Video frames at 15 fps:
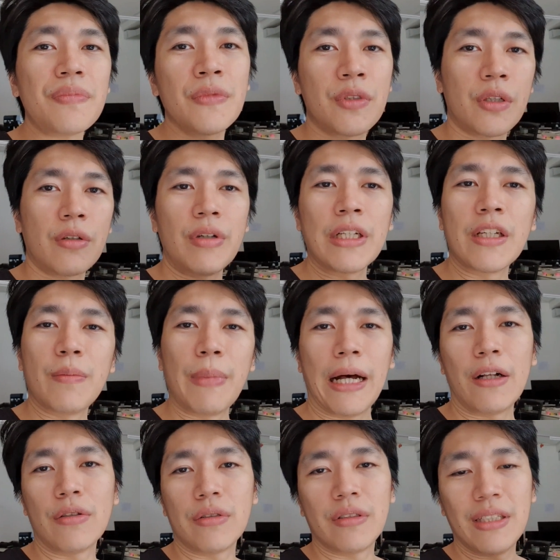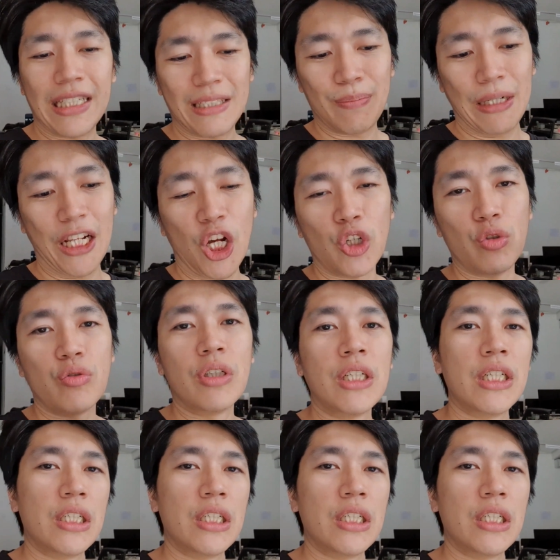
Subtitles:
so ring the bell below,